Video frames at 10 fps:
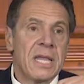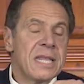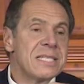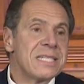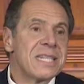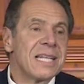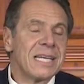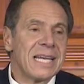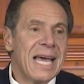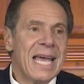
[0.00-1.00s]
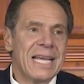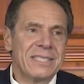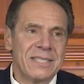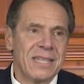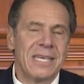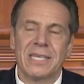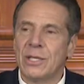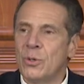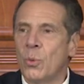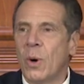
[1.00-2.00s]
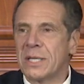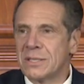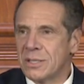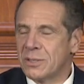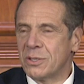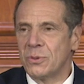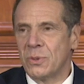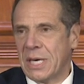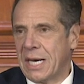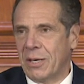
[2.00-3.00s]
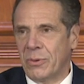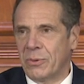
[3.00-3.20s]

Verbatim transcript: This is the last thing you want to do now.